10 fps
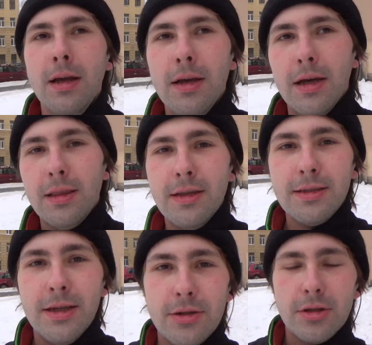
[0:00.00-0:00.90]
At least
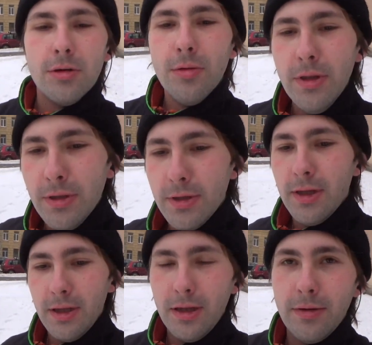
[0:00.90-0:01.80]
there is no wind today,
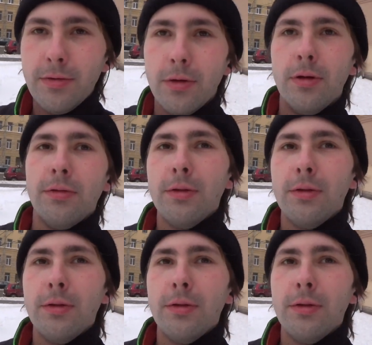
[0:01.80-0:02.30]
therefore even